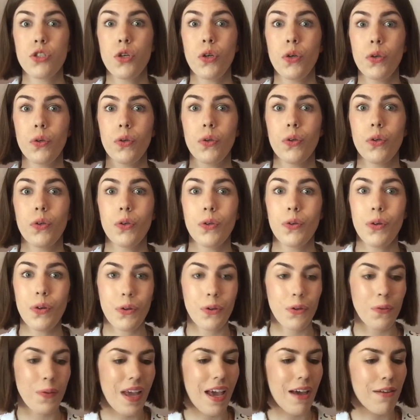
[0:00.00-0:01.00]
2. Who
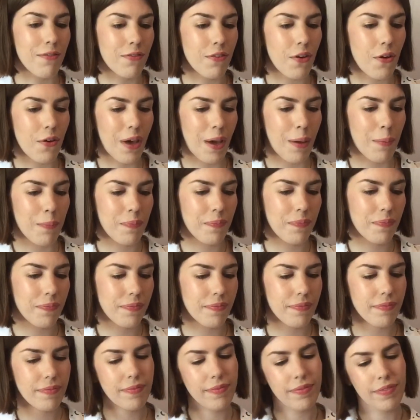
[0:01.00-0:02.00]
do we have? Okay.
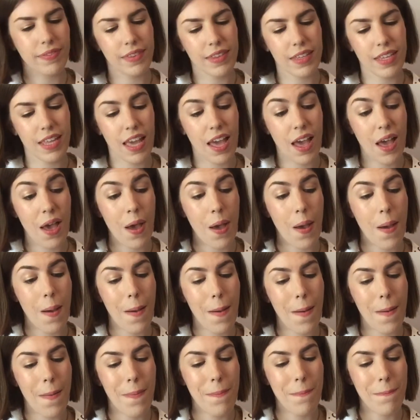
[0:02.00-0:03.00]

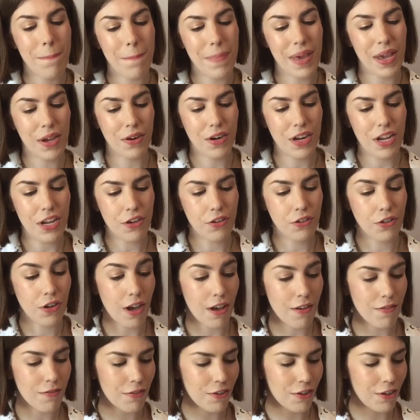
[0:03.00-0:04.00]
Mary
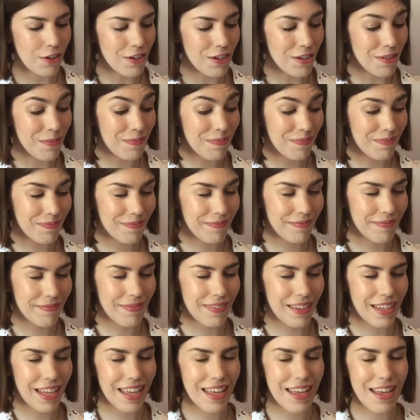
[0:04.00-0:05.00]
Crawford
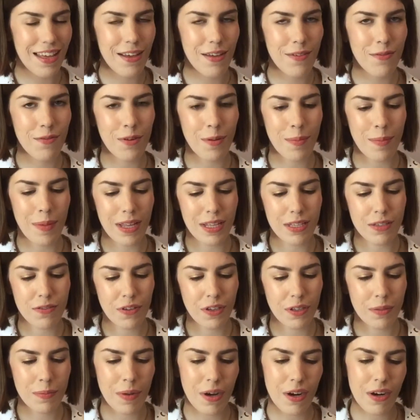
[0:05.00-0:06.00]
from
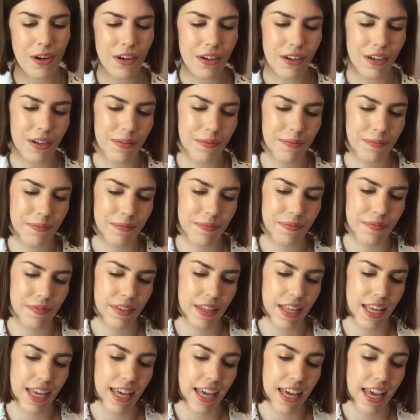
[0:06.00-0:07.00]
Mansfield Park
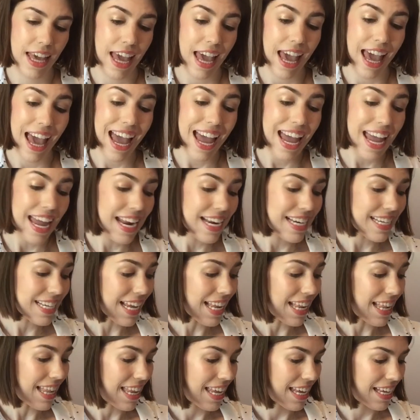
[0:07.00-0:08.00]
and
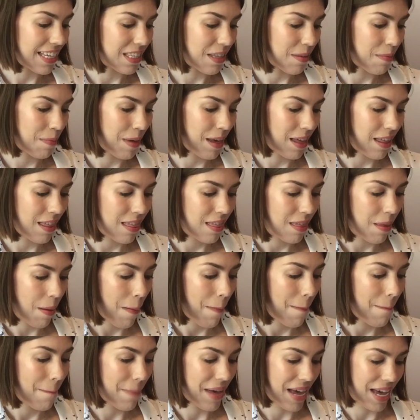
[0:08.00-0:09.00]
Elizabeth
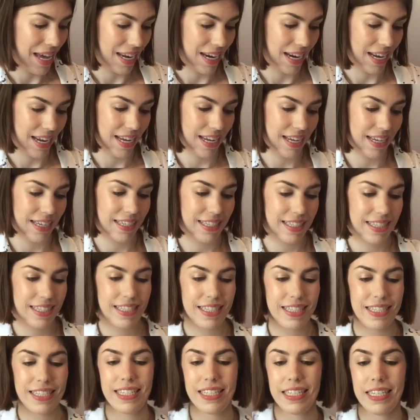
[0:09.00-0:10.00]

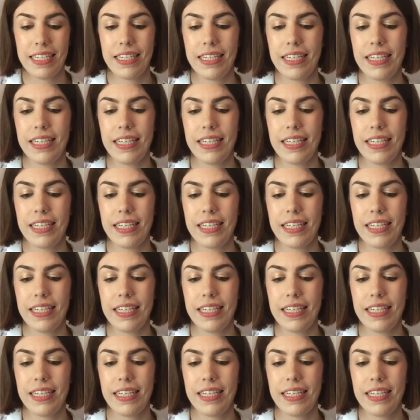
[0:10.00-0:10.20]
Bennet.